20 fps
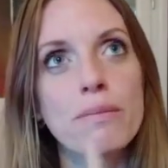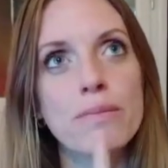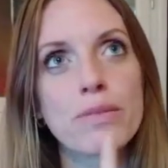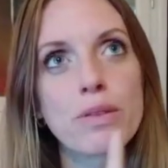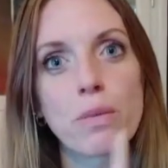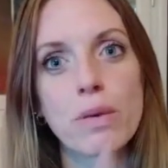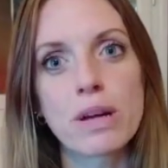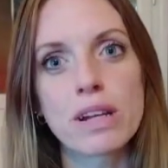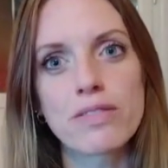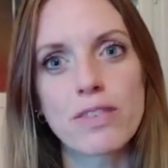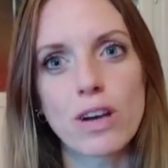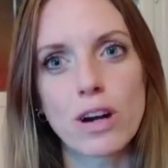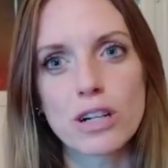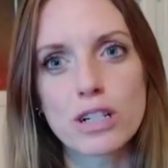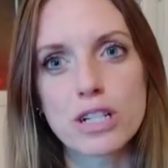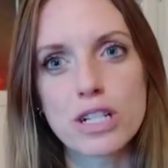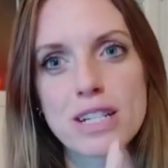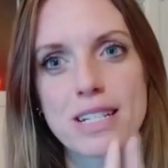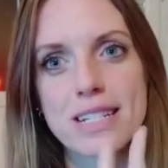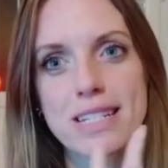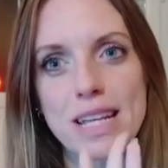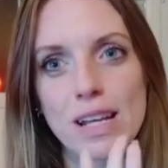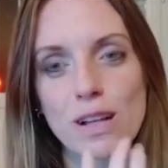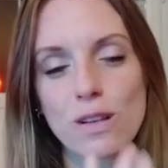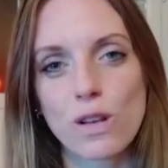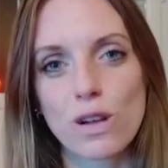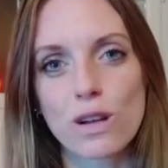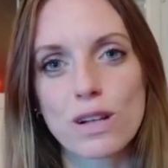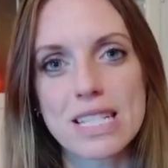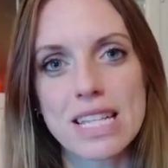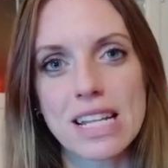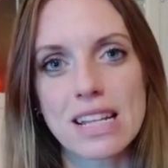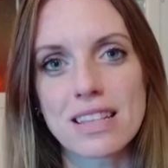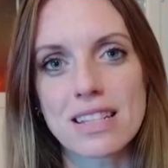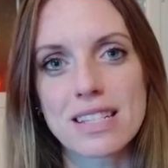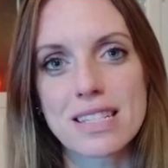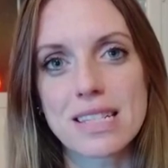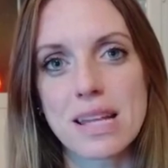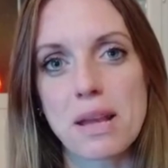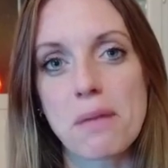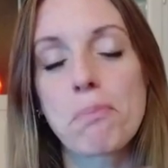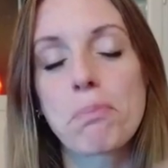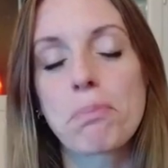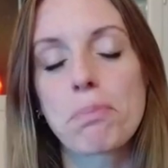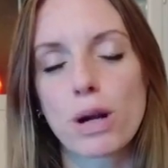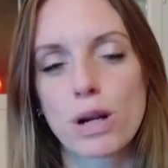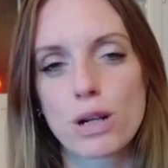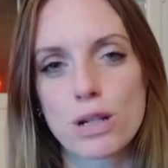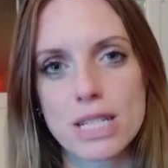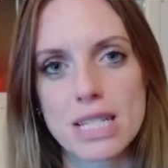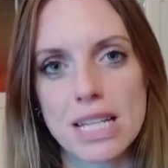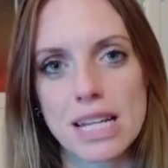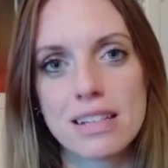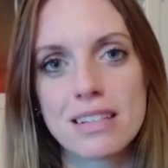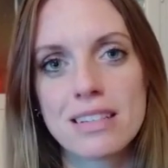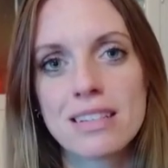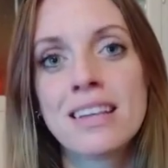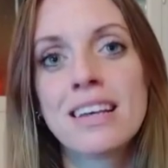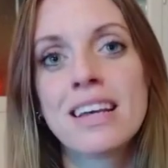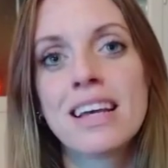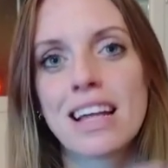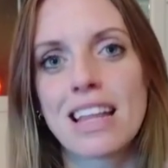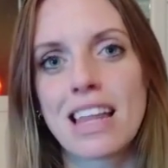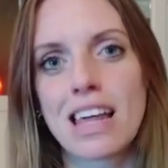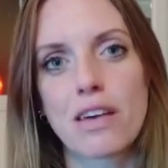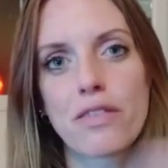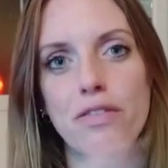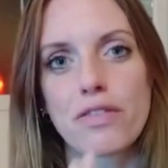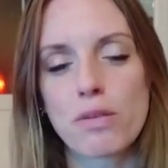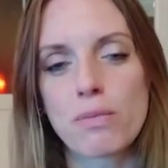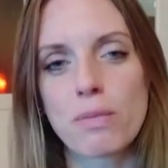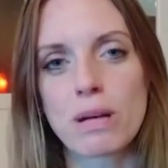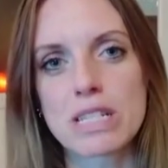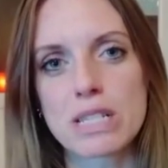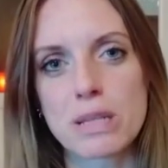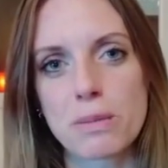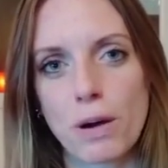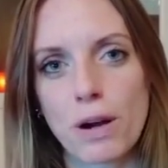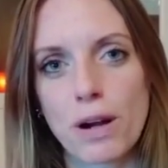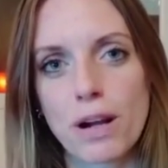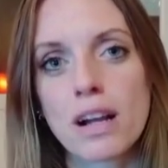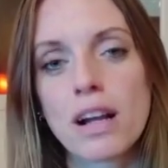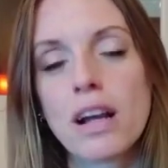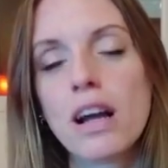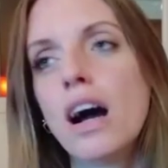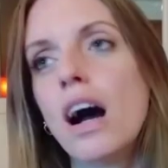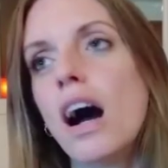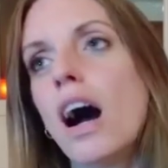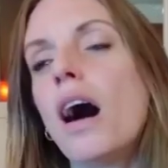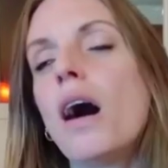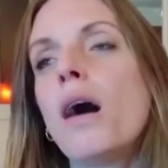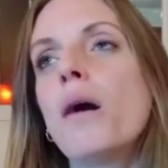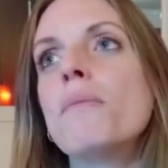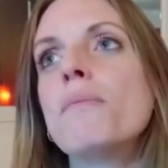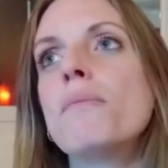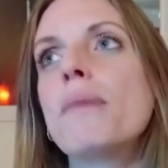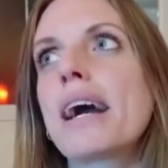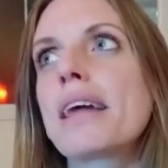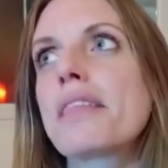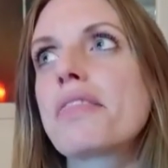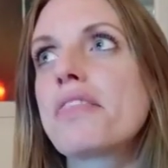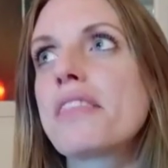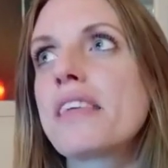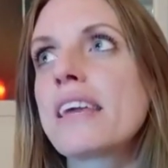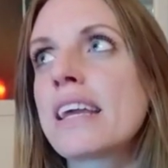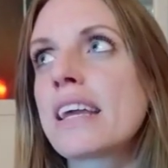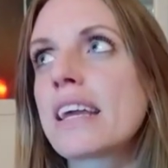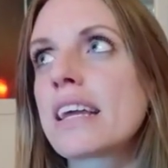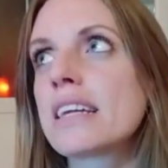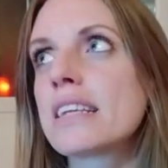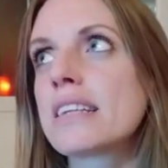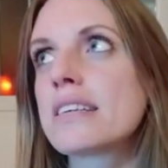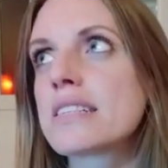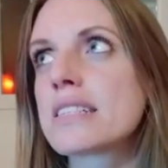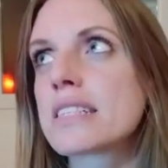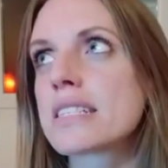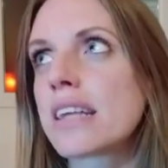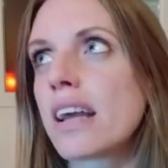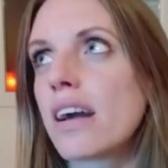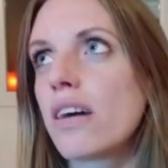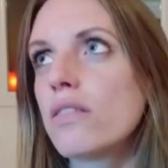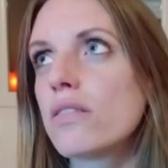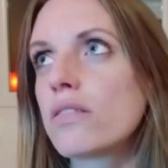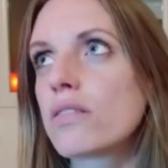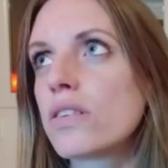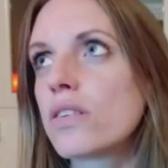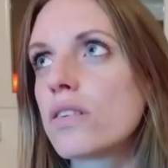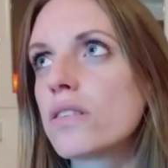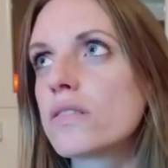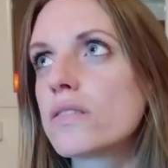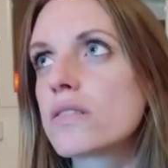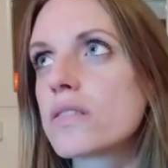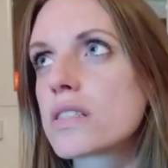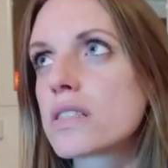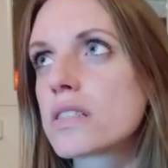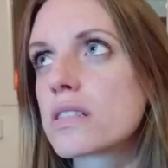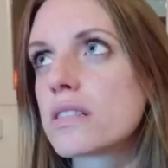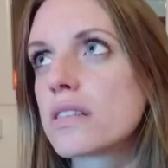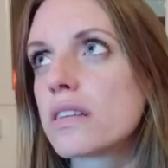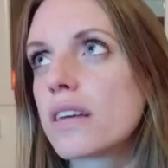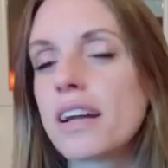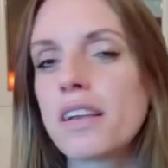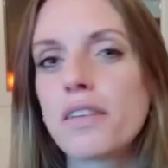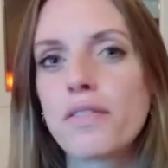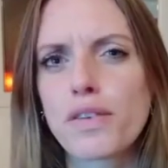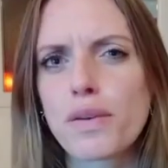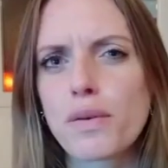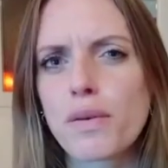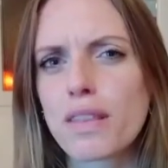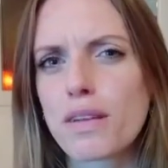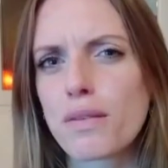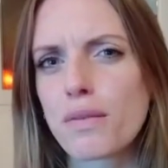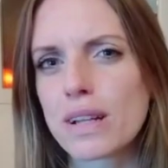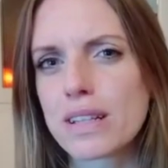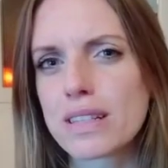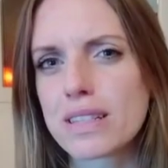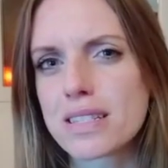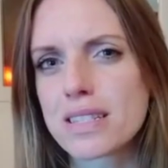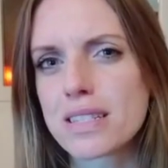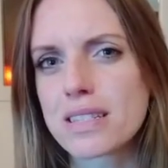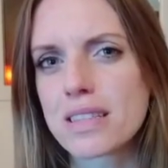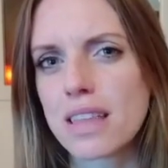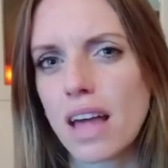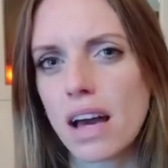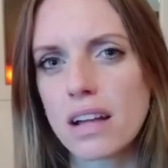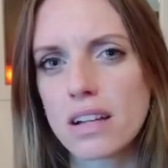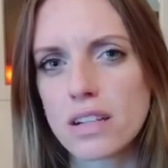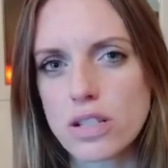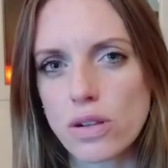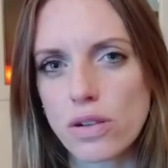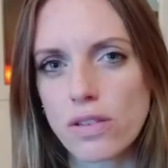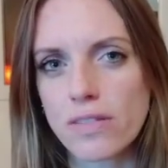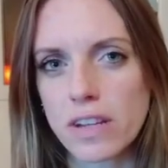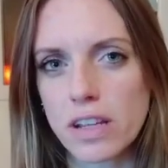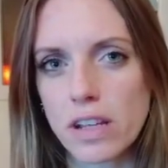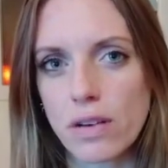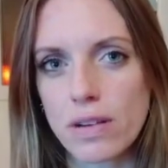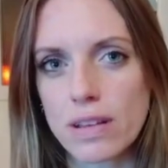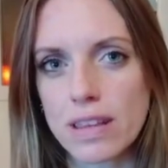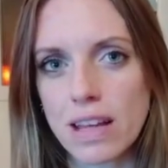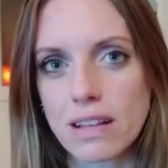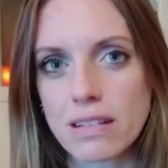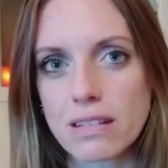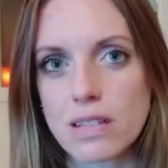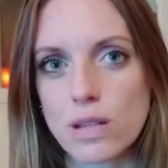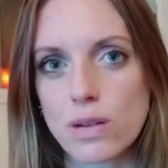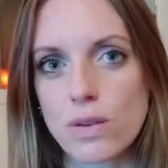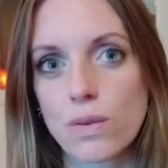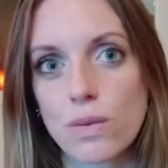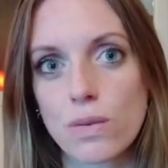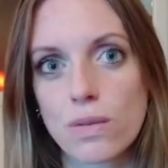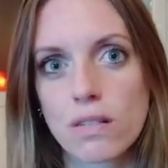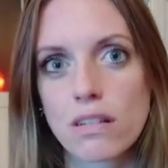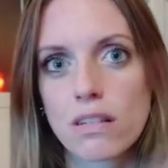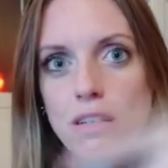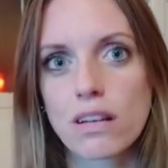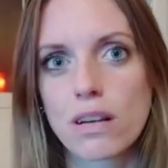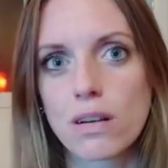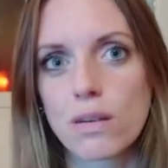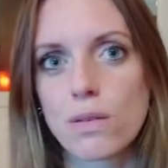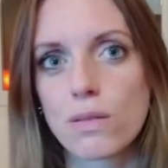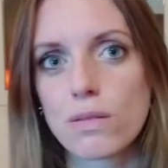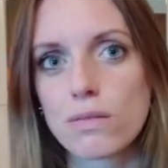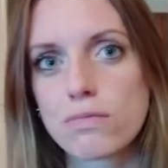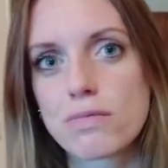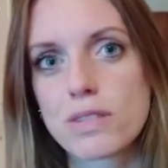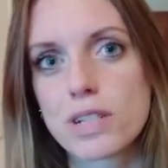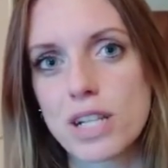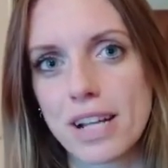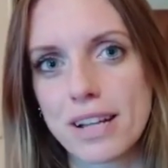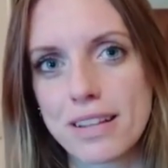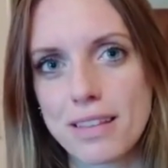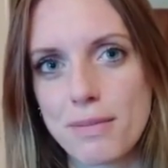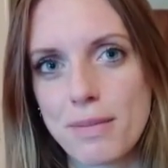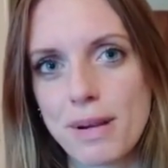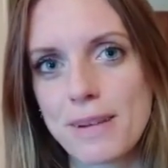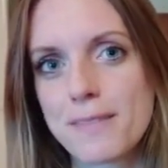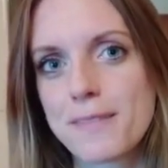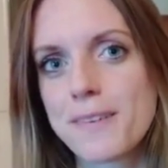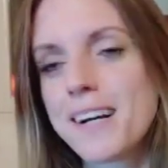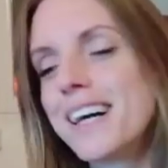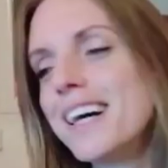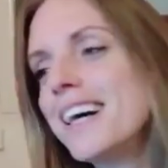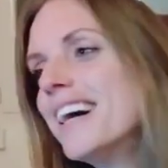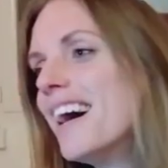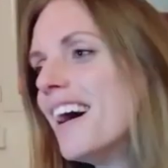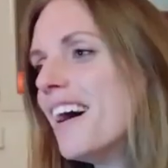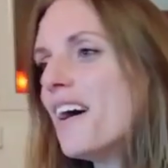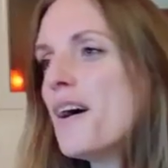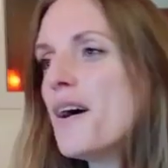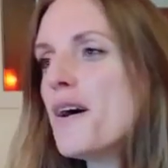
the one of Archie's, it looks like the same person, like a few months apart. I think it is Celt News and a few other ones that do a video on that, so go them out